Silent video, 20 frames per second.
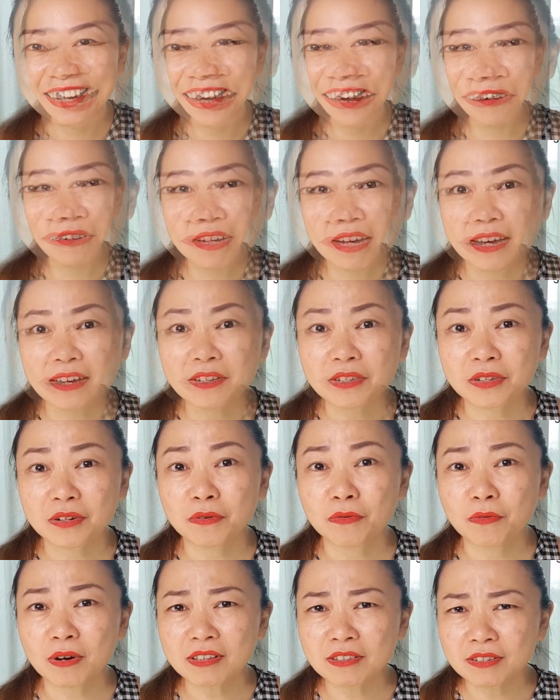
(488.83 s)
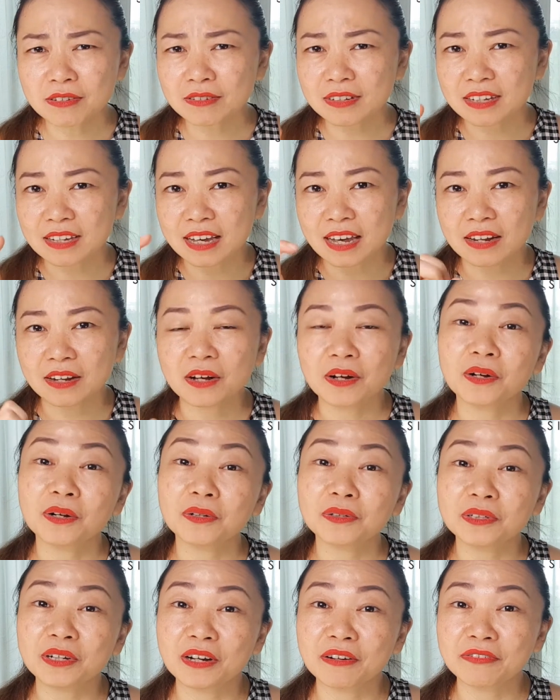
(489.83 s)
Okay, so once you get
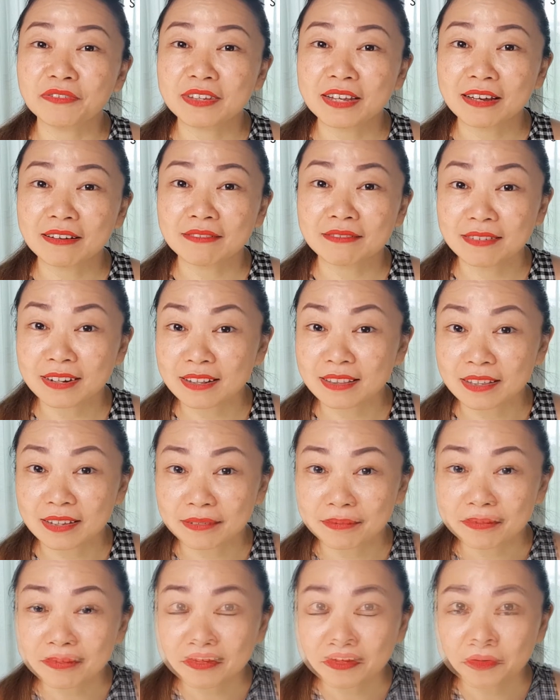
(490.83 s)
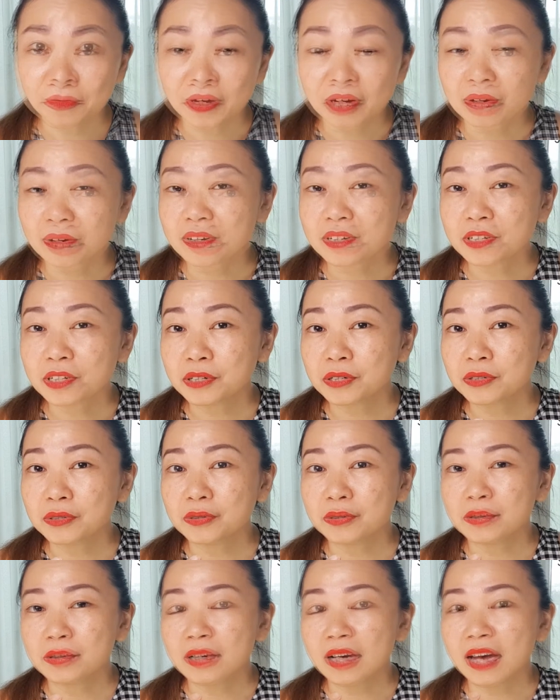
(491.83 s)
hold of that rhythm, we're going
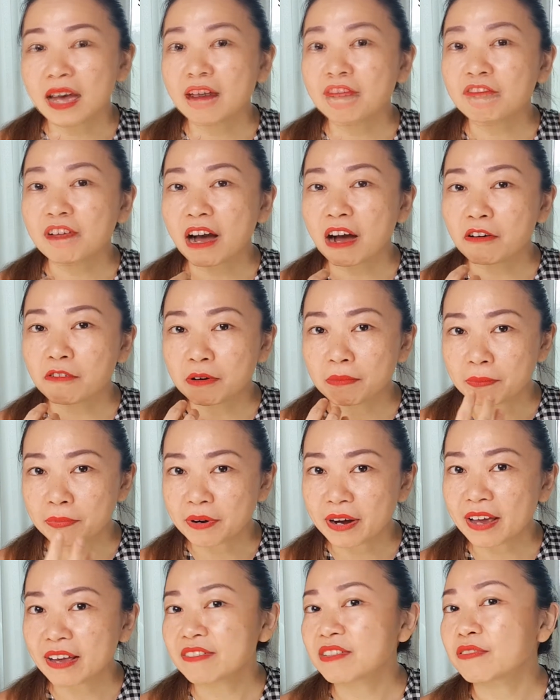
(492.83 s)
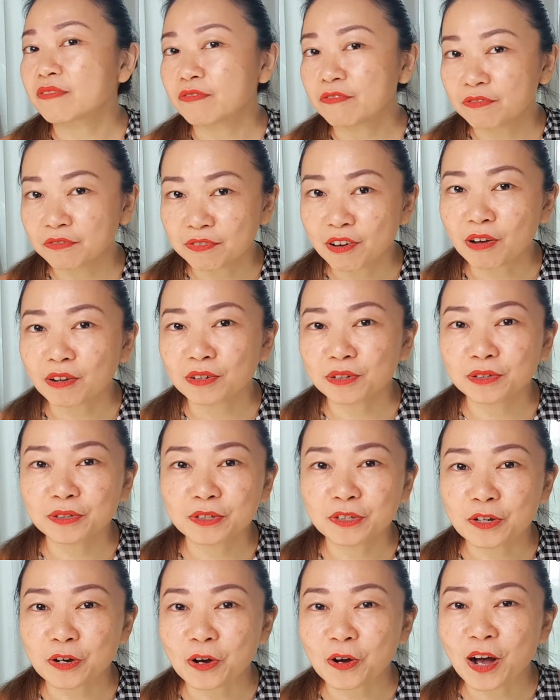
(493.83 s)
to have our breaths follow
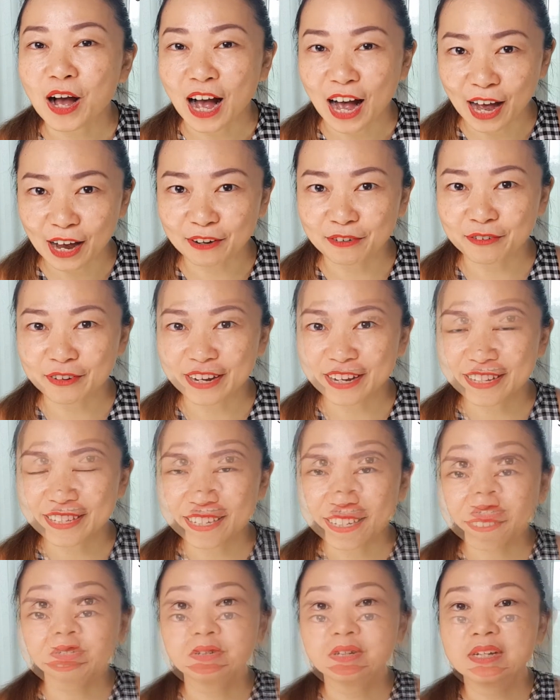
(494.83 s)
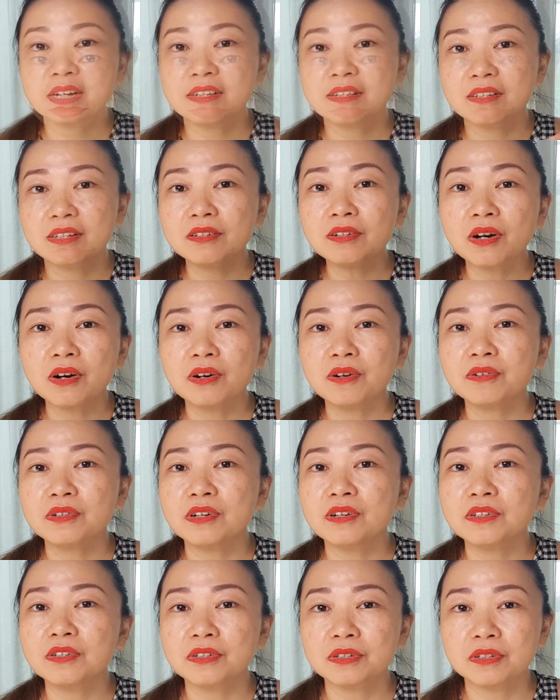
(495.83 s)
your heart rate. So you can still hold
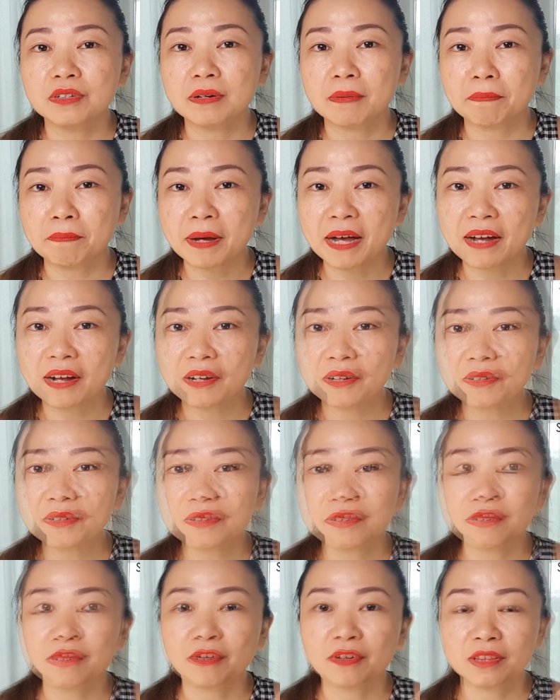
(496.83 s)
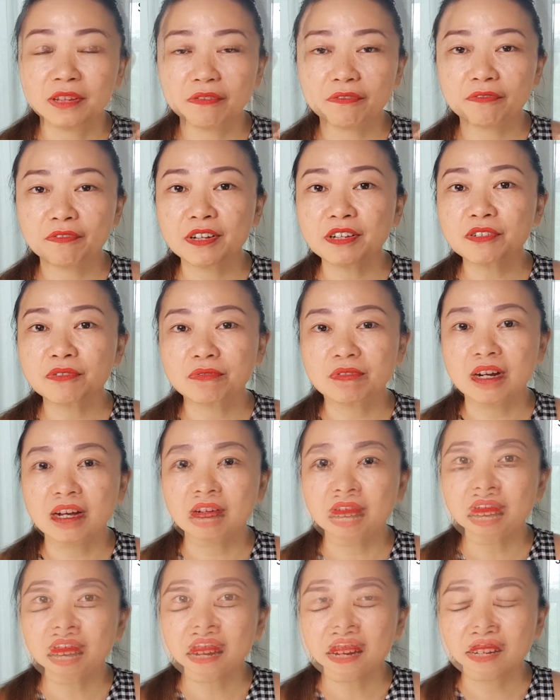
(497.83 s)
on to your pulse for the first
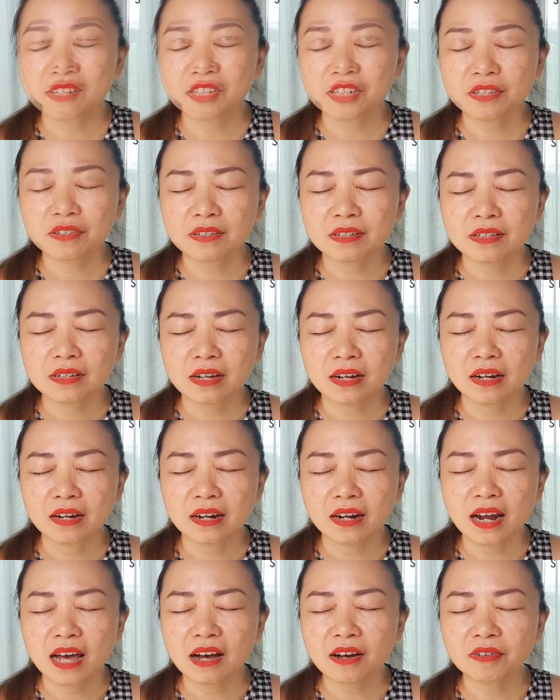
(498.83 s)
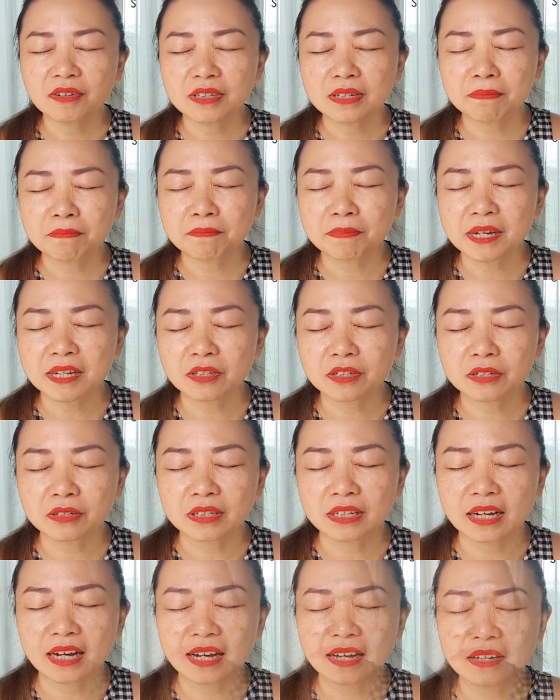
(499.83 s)
round and then just allow the beat to
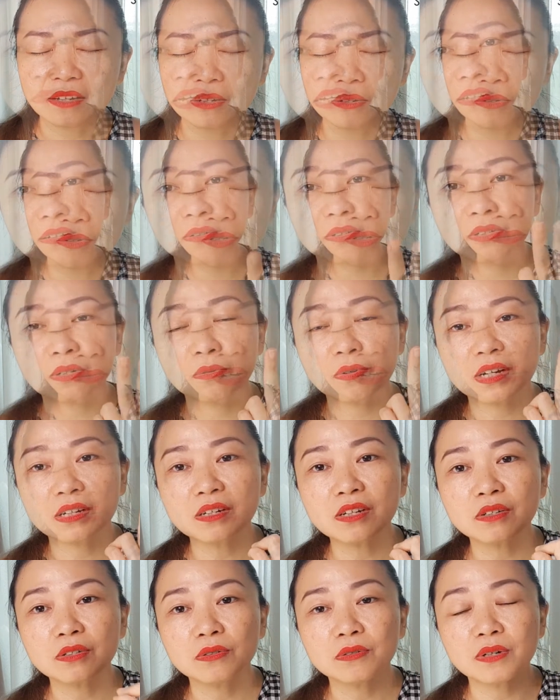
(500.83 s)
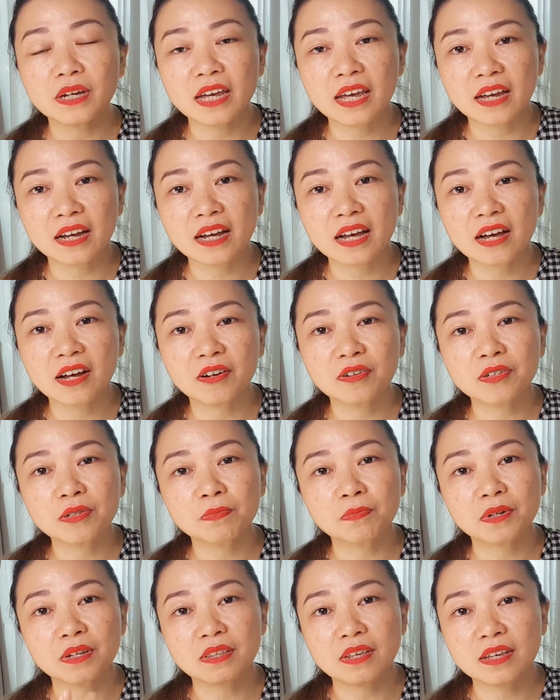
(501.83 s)
guide you. So we're going to do 8 counts
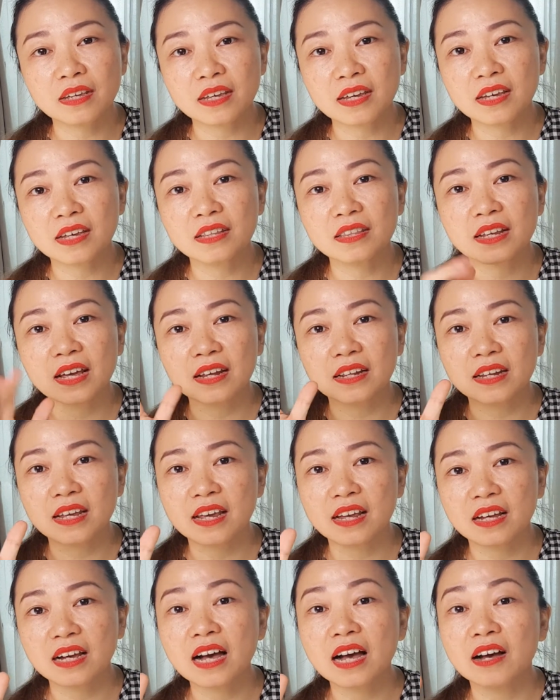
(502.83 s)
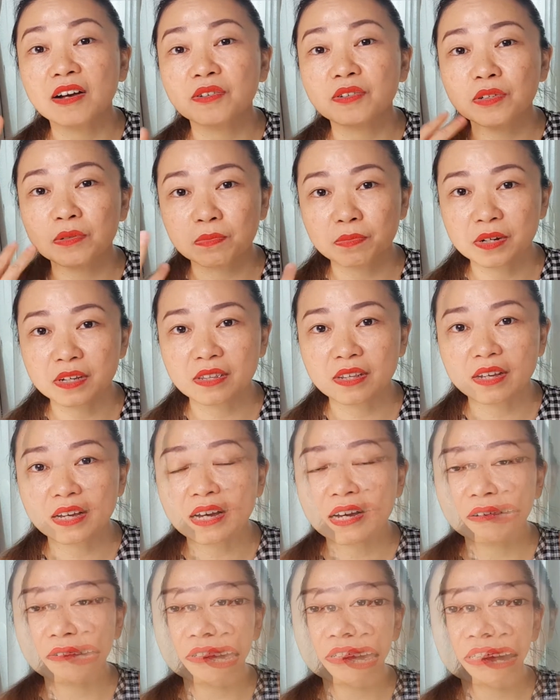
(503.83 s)
breathing in and 8 counts breathing
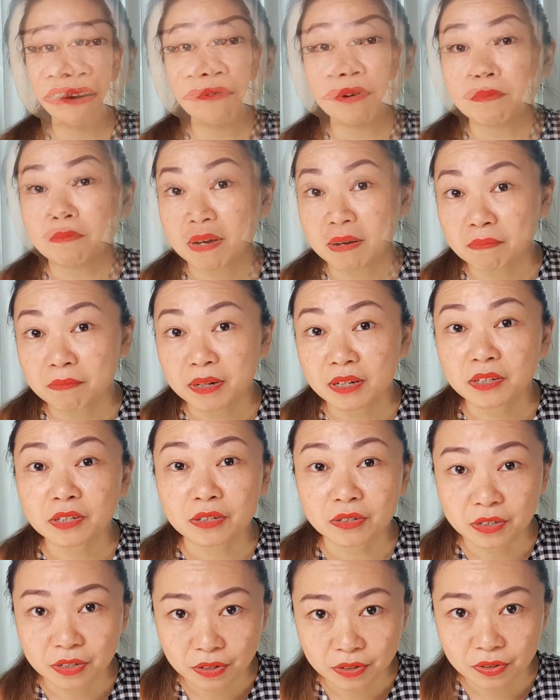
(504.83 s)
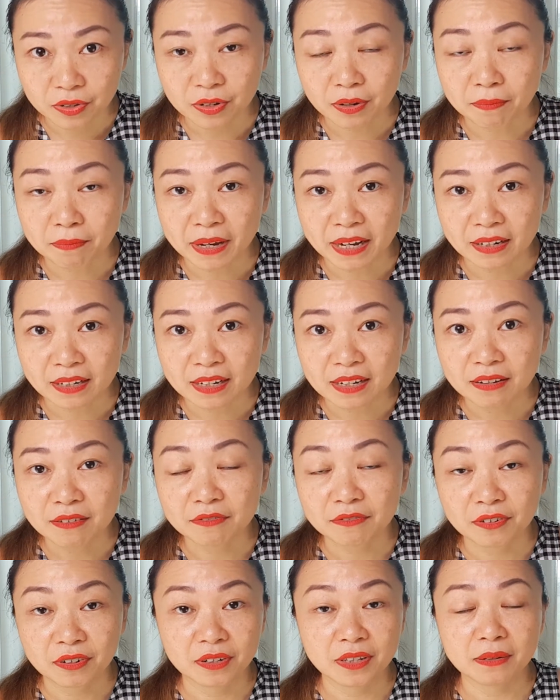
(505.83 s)
out. And remember to use your belly
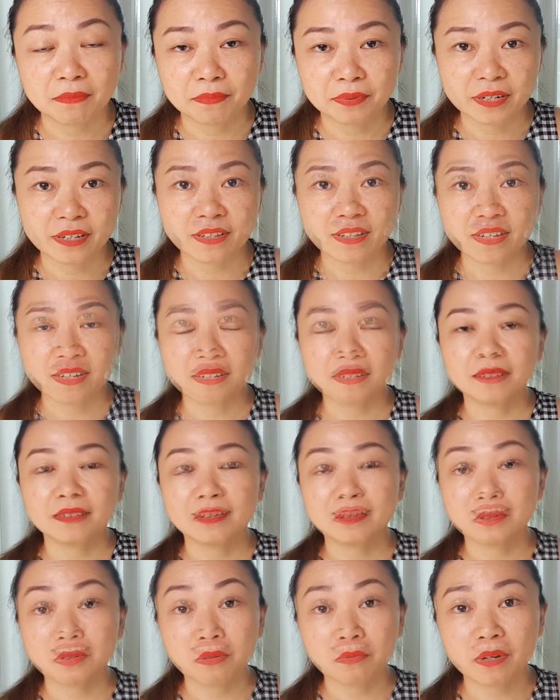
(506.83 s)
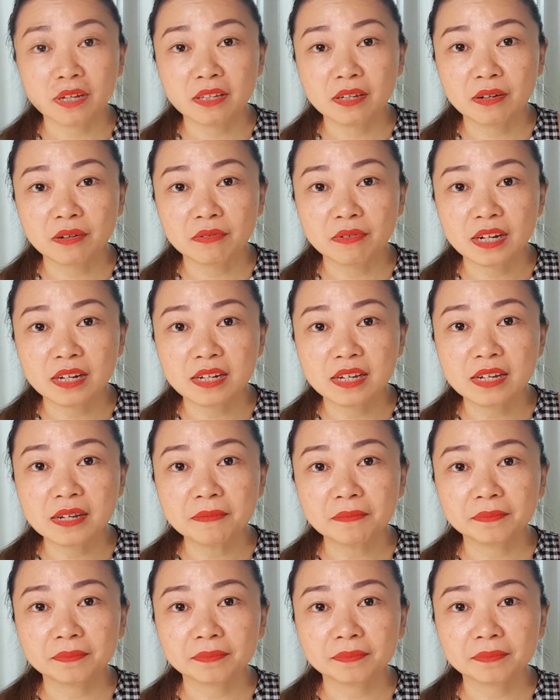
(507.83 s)
for the breathing. So when you're ready,